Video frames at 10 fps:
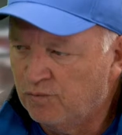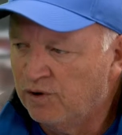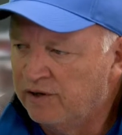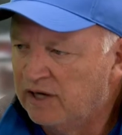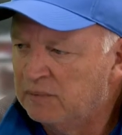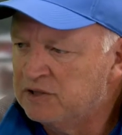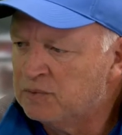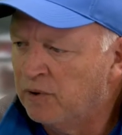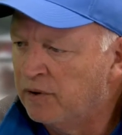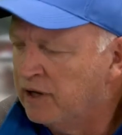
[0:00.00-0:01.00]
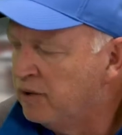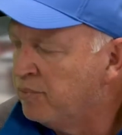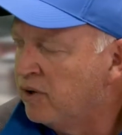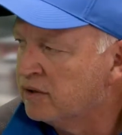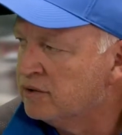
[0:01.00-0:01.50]
really got to be smart how you
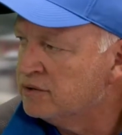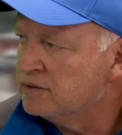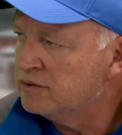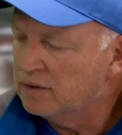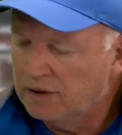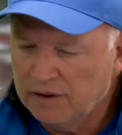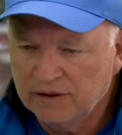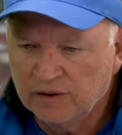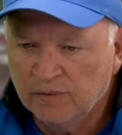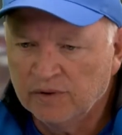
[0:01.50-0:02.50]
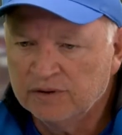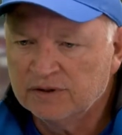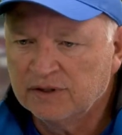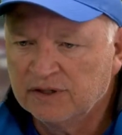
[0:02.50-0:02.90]
practice. You don't want